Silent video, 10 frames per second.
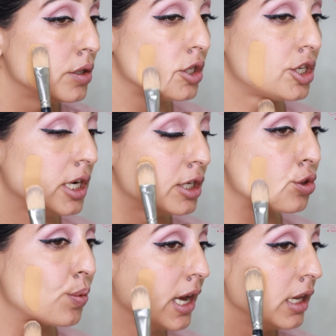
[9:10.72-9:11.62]
Shade
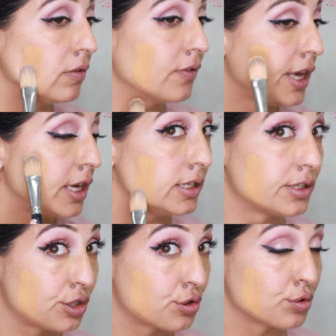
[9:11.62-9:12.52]
12
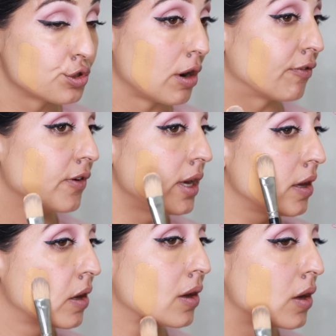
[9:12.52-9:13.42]
is True Toffee.